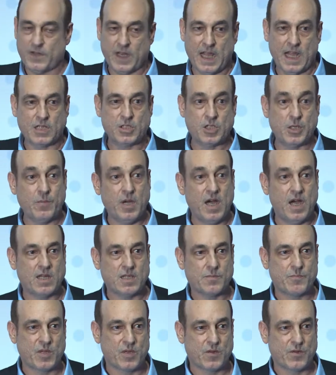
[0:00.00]
flagship
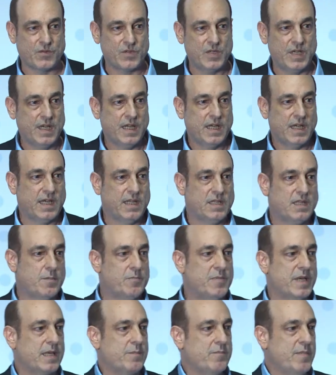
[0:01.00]
hospitals in the
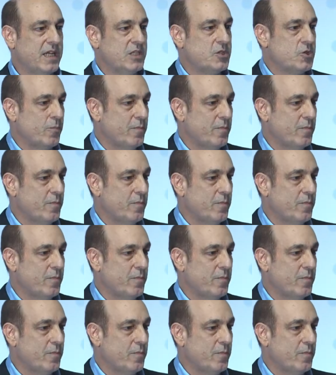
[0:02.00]
big major